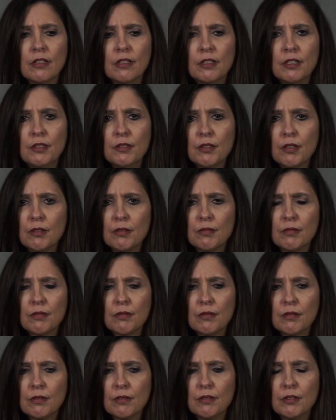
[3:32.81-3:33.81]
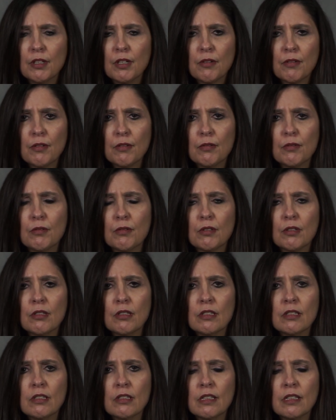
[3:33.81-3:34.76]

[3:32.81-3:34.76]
you don't know the Lord,